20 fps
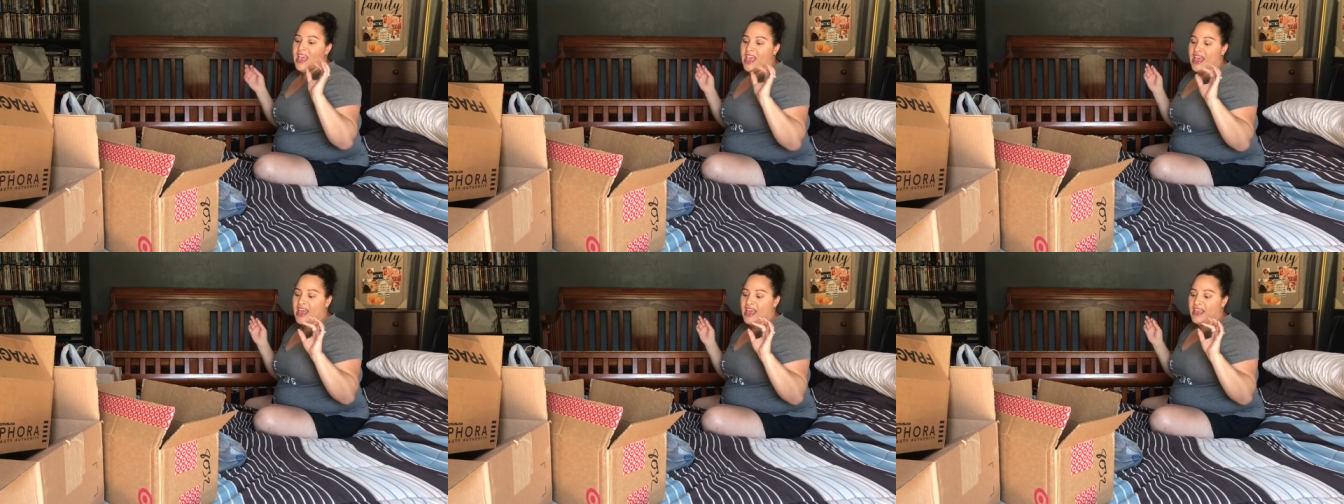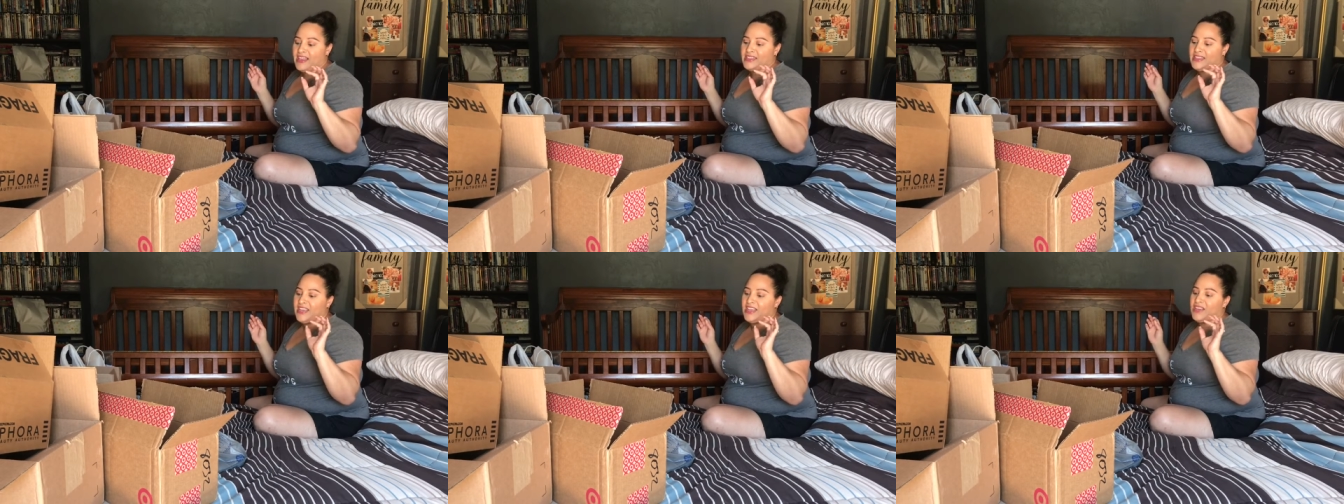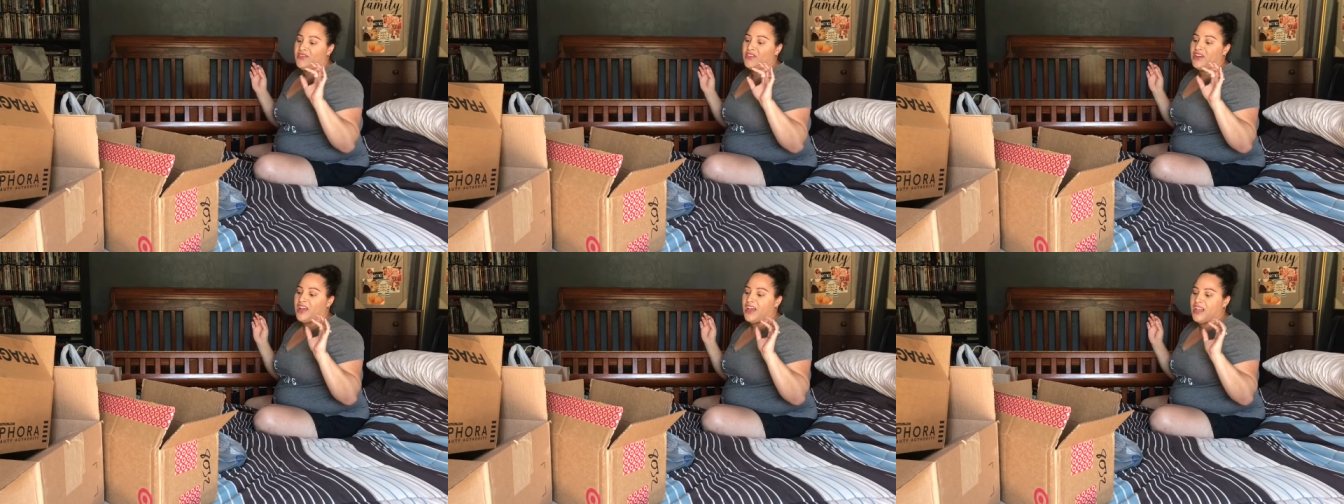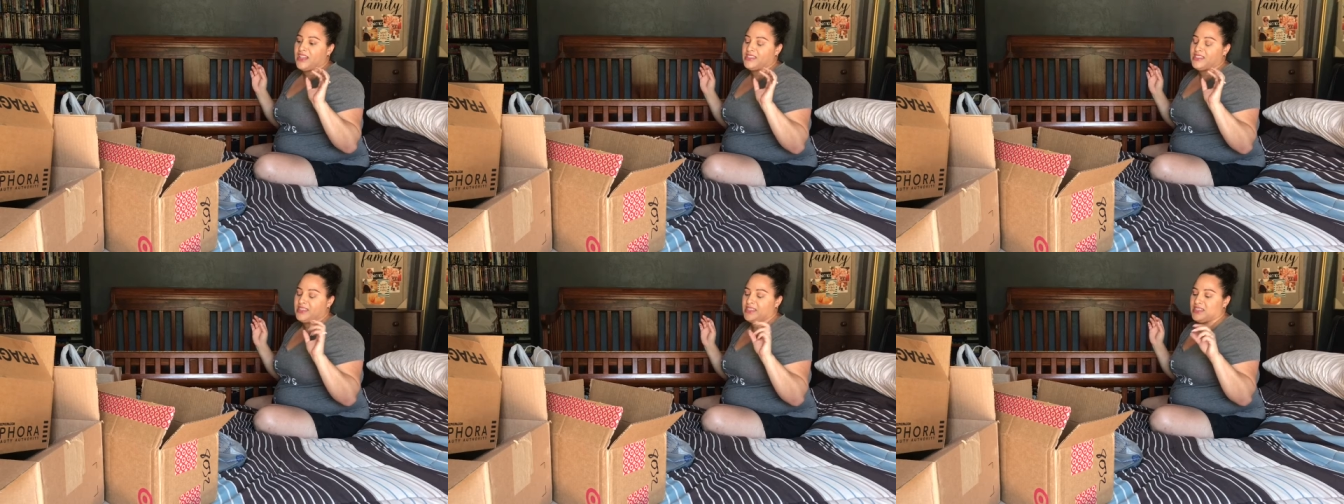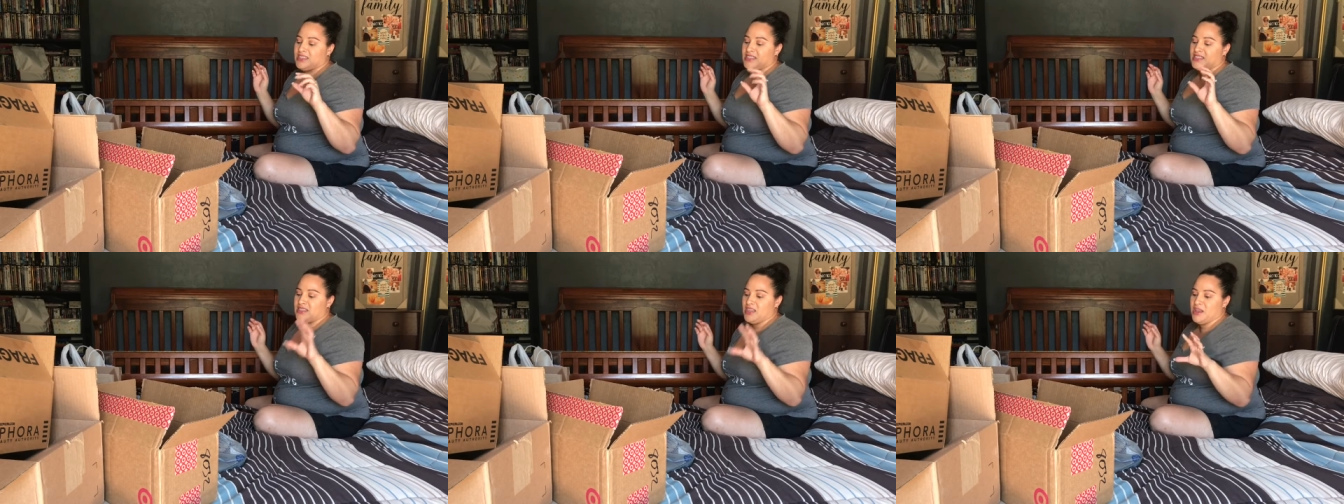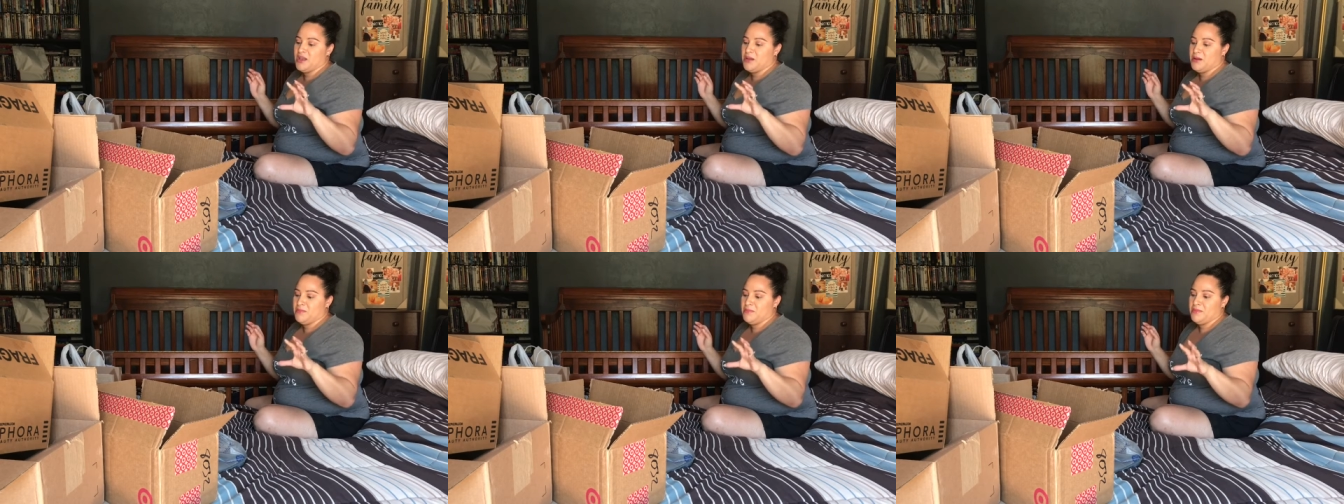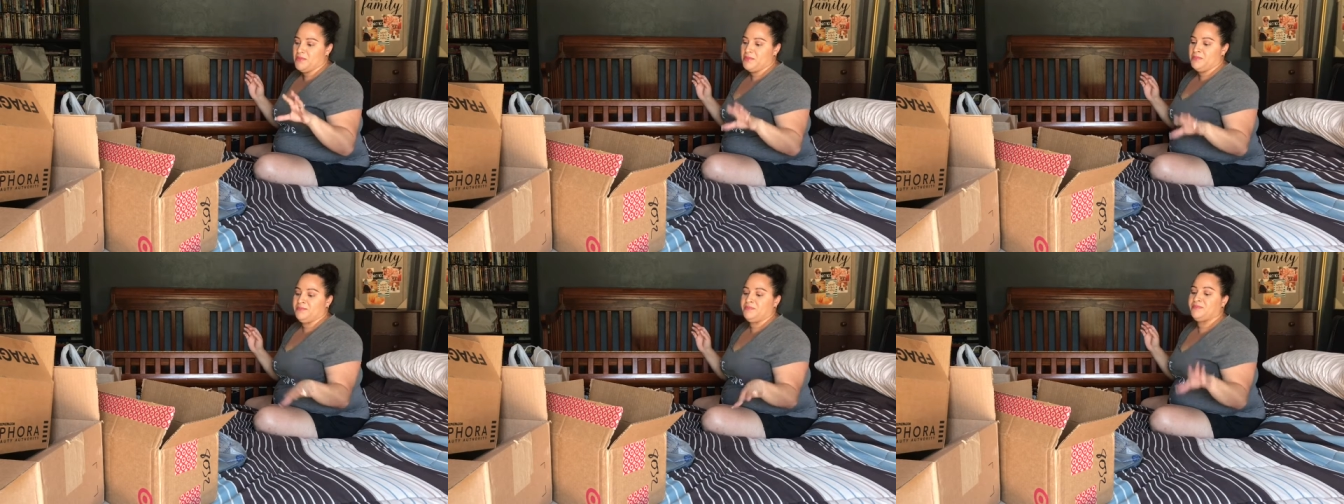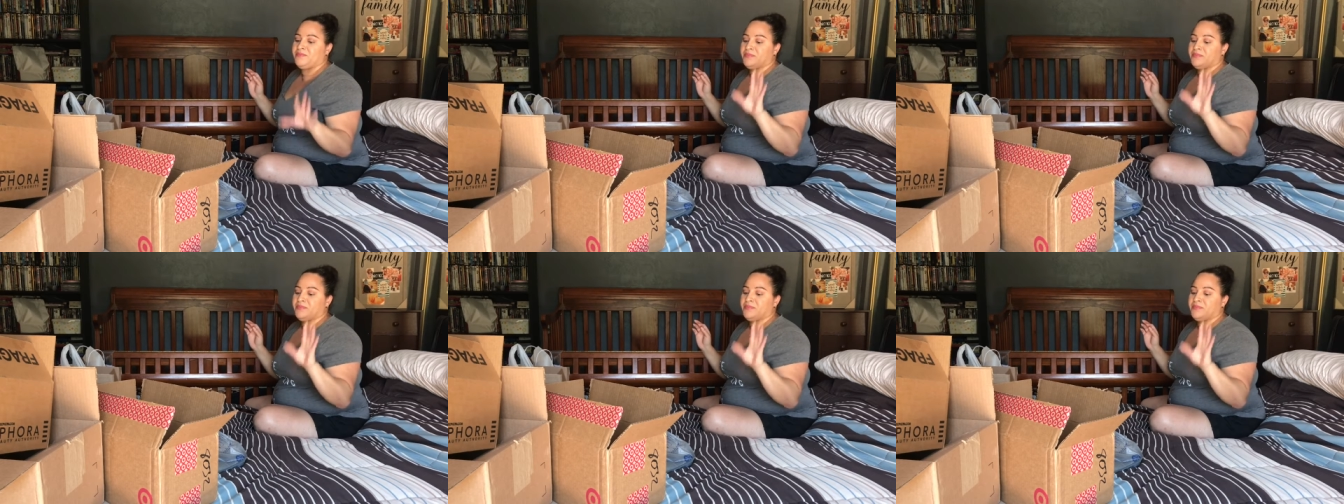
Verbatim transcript: And I even got some